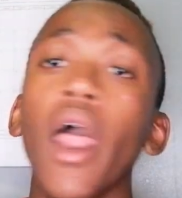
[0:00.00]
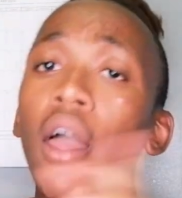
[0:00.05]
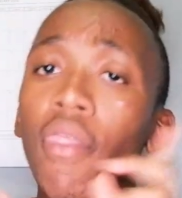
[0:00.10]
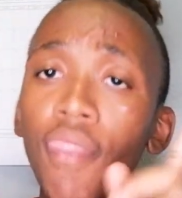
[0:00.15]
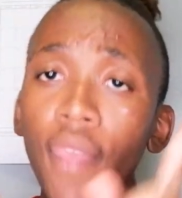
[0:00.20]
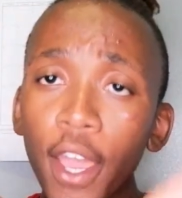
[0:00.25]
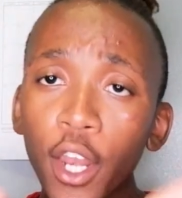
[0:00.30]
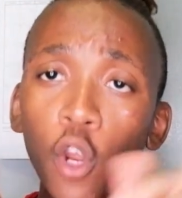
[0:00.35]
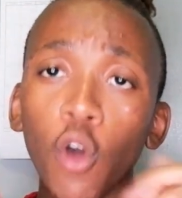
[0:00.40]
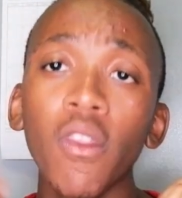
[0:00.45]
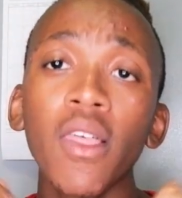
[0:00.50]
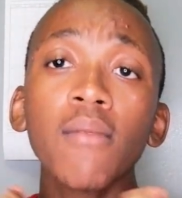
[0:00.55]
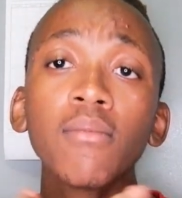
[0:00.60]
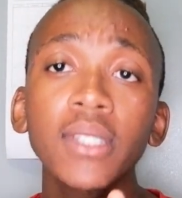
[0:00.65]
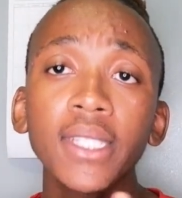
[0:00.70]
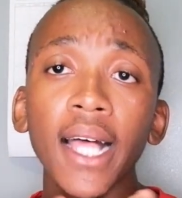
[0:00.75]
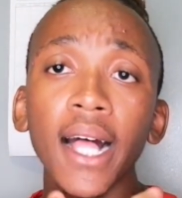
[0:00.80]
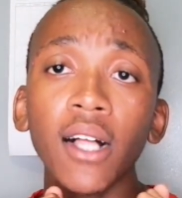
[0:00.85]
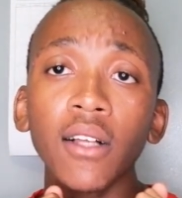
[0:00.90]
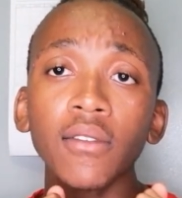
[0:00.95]
They know
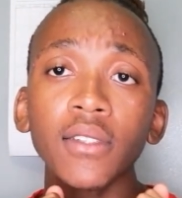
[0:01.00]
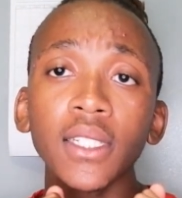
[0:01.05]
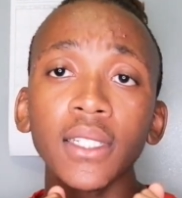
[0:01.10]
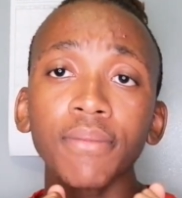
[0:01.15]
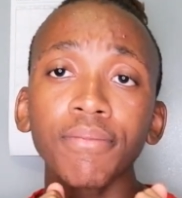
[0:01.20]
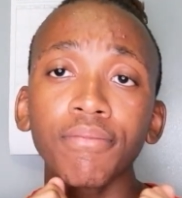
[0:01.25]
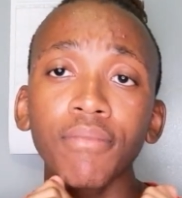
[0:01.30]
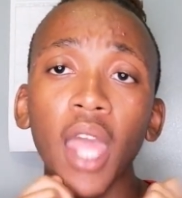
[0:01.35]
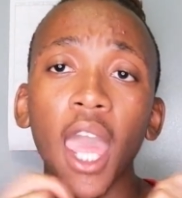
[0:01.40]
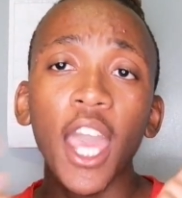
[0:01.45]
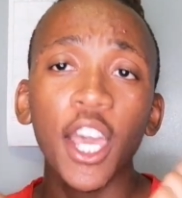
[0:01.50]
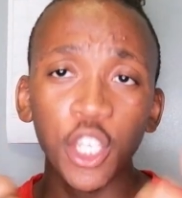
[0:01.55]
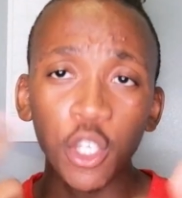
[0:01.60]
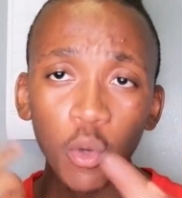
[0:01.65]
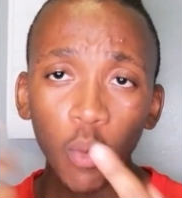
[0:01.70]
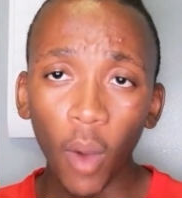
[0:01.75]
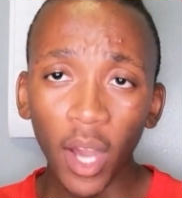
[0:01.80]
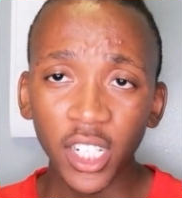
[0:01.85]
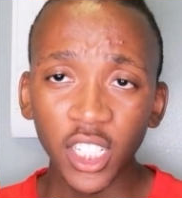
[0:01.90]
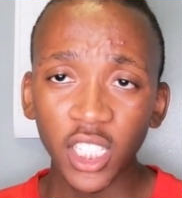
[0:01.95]
themselves. You
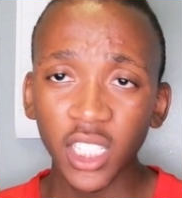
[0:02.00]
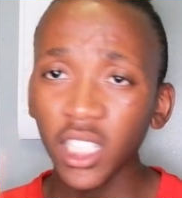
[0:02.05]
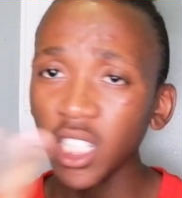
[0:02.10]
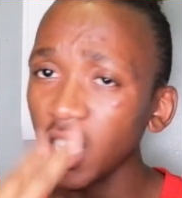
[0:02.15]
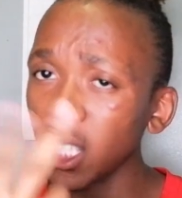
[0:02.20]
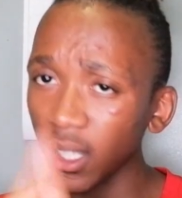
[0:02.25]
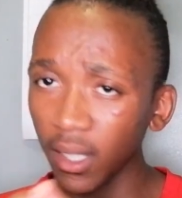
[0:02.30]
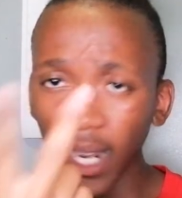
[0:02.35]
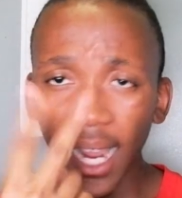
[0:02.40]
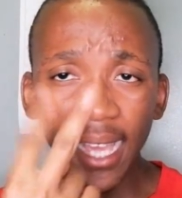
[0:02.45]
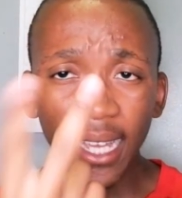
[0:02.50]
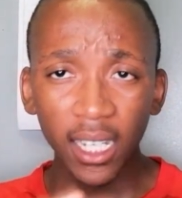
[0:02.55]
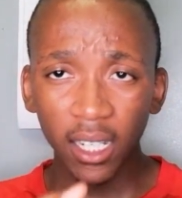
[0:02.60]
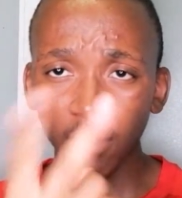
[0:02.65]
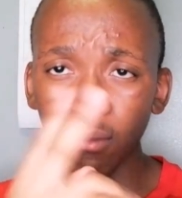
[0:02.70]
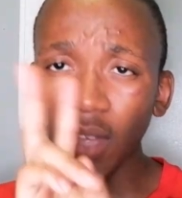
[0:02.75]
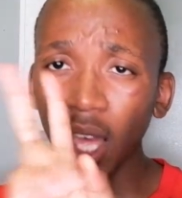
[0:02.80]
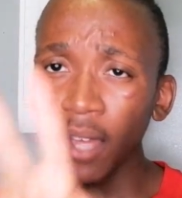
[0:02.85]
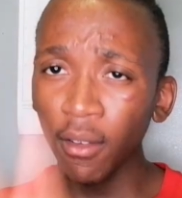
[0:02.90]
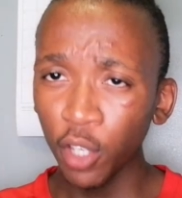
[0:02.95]
watch, like,
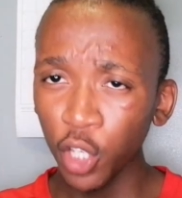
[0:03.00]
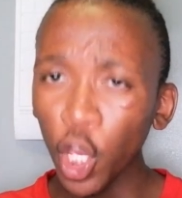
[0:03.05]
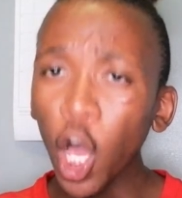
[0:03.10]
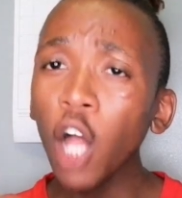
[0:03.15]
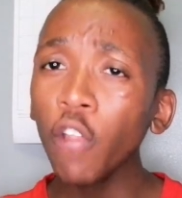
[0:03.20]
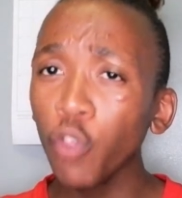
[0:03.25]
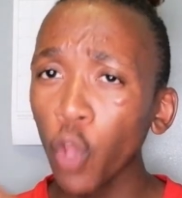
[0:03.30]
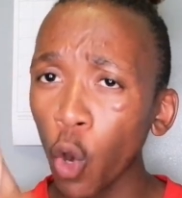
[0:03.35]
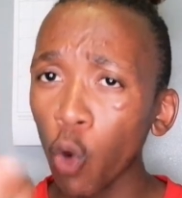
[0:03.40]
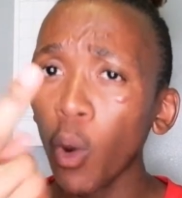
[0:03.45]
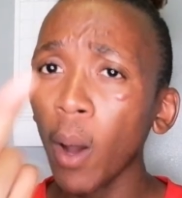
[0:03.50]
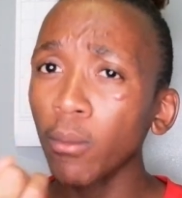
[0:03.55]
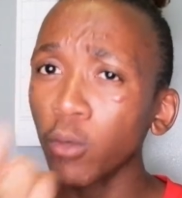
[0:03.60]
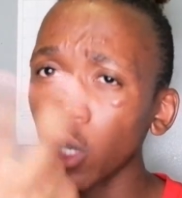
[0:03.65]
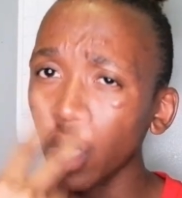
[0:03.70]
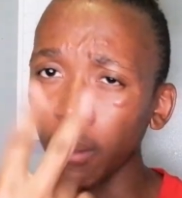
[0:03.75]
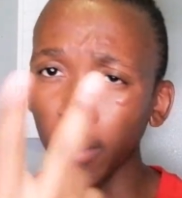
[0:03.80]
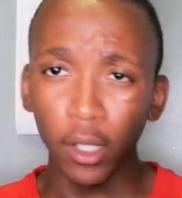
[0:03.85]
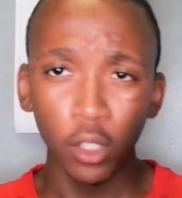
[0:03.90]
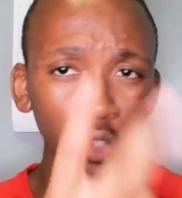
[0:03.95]
y'all know who I'm
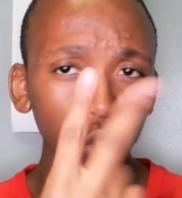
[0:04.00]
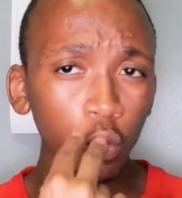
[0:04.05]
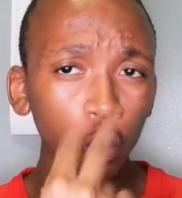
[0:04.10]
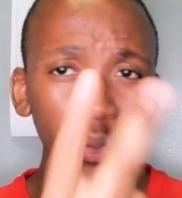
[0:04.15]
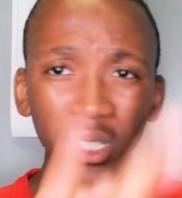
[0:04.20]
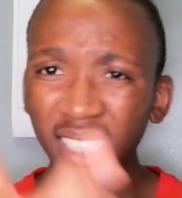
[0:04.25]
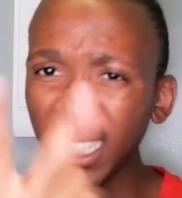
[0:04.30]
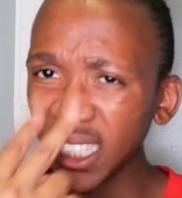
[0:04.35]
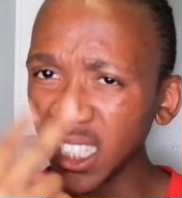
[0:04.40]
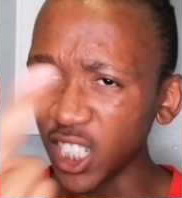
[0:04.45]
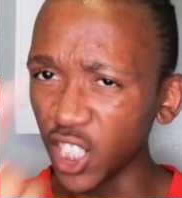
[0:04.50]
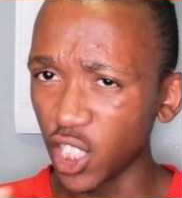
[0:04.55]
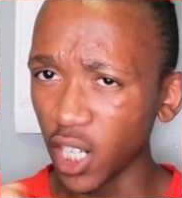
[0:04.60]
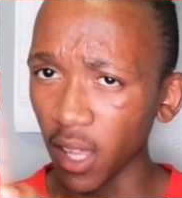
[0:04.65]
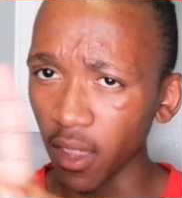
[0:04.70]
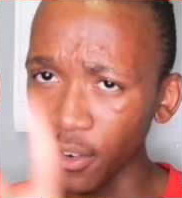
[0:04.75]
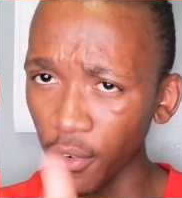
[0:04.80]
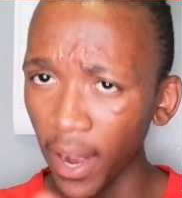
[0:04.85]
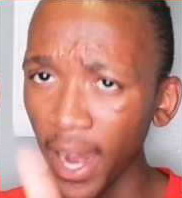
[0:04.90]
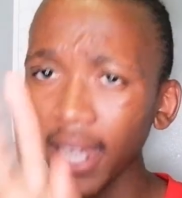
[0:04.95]
talking about too. We see each
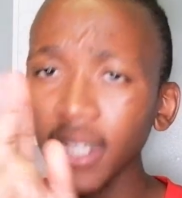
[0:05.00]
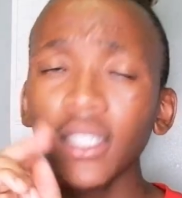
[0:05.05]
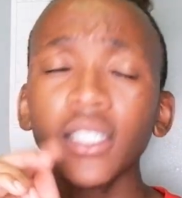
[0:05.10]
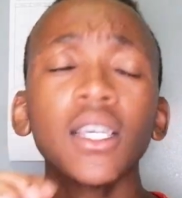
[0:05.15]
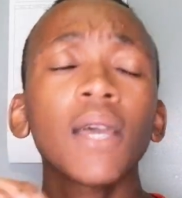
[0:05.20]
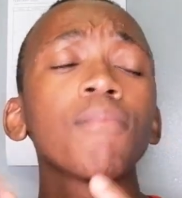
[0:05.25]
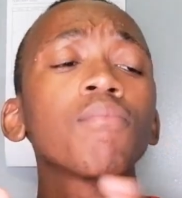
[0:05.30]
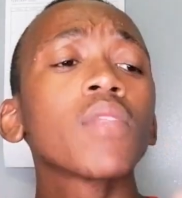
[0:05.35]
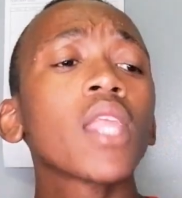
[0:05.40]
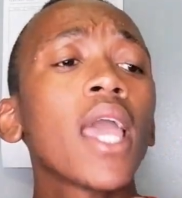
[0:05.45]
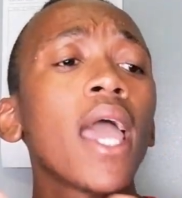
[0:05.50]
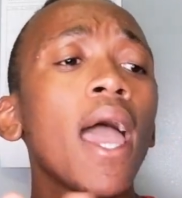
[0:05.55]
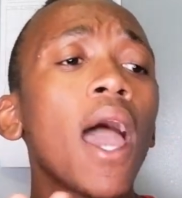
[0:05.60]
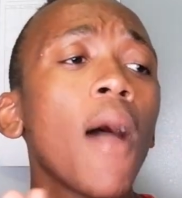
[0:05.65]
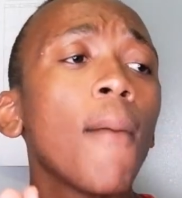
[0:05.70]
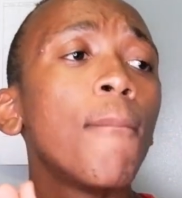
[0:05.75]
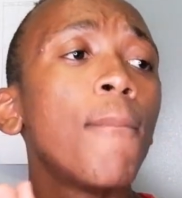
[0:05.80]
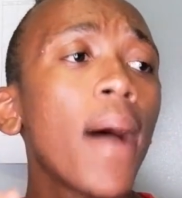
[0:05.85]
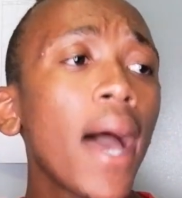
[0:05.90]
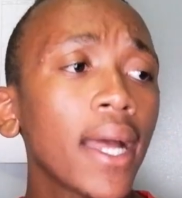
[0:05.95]
other, right?
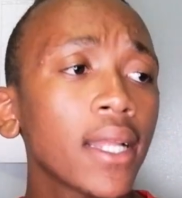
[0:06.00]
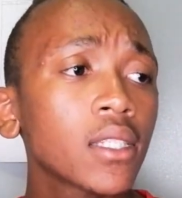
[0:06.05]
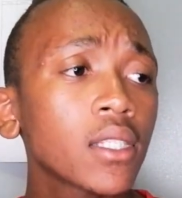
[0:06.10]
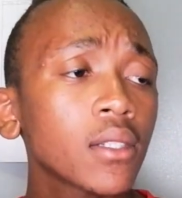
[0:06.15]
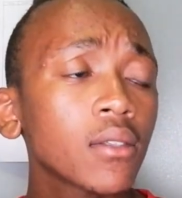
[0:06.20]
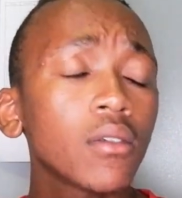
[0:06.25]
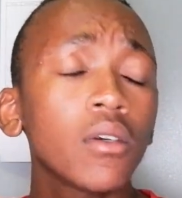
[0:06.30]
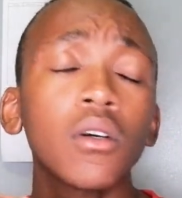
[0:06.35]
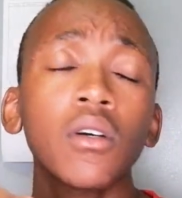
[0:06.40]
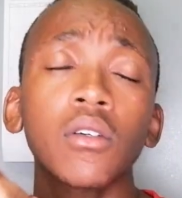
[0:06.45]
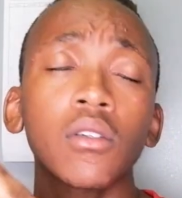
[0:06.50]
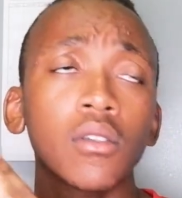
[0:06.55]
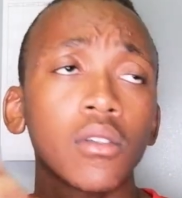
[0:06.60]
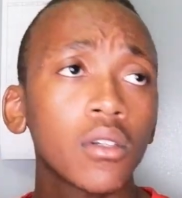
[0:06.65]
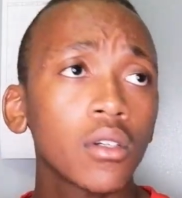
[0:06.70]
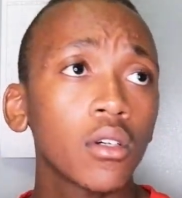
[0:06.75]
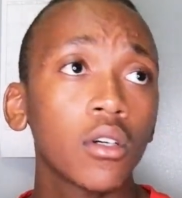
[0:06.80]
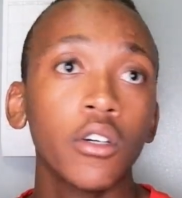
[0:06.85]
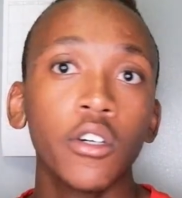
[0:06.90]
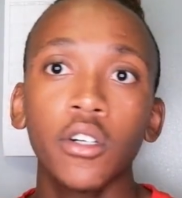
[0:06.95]
But,
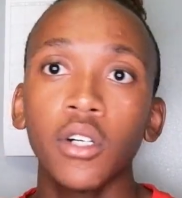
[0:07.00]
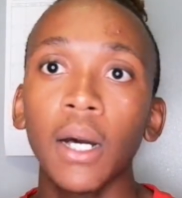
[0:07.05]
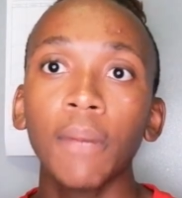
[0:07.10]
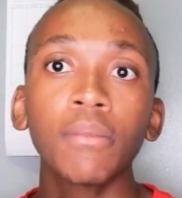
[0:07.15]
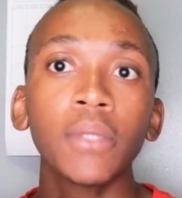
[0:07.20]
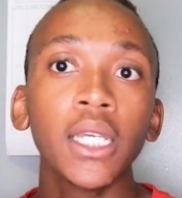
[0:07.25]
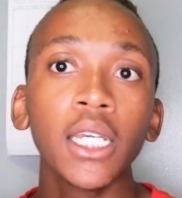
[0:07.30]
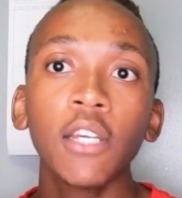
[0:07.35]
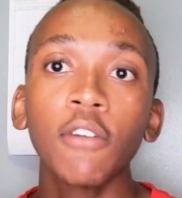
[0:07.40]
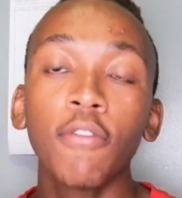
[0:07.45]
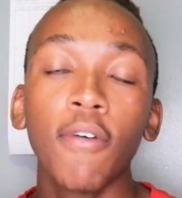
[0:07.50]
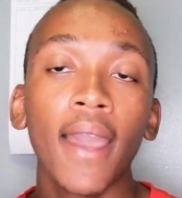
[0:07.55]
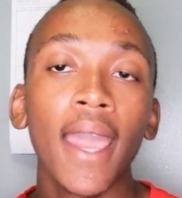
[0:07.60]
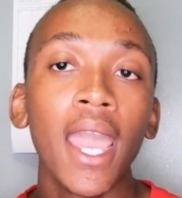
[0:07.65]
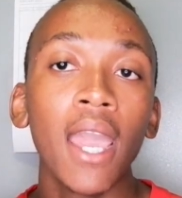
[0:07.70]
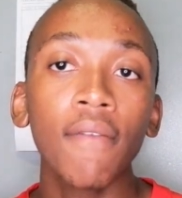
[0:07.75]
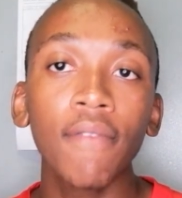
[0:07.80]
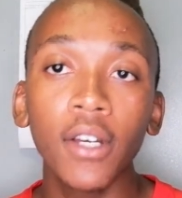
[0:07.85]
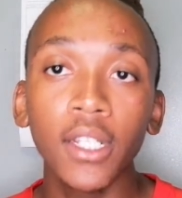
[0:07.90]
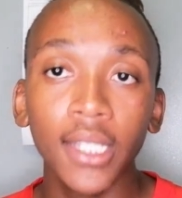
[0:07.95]
girl, I'm taking
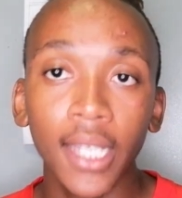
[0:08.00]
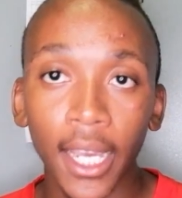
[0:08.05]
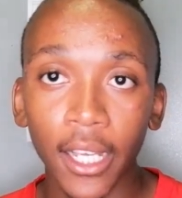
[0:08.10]
forever to